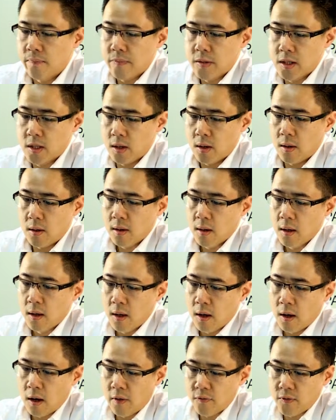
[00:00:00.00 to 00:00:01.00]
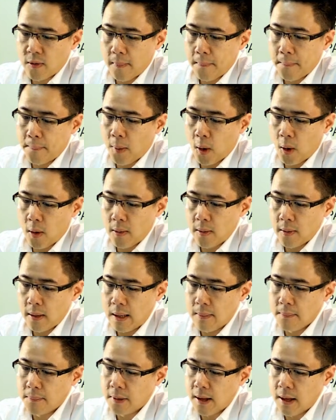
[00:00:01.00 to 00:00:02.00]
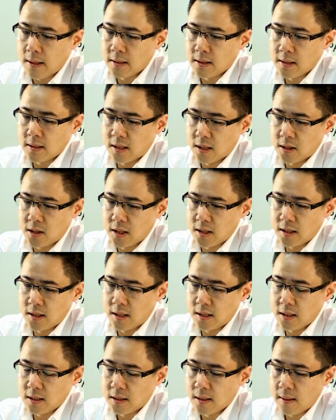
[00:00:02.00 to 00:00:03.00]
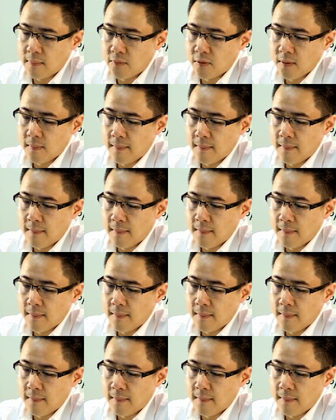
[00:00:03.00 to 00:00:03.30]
So often bone implants such as this,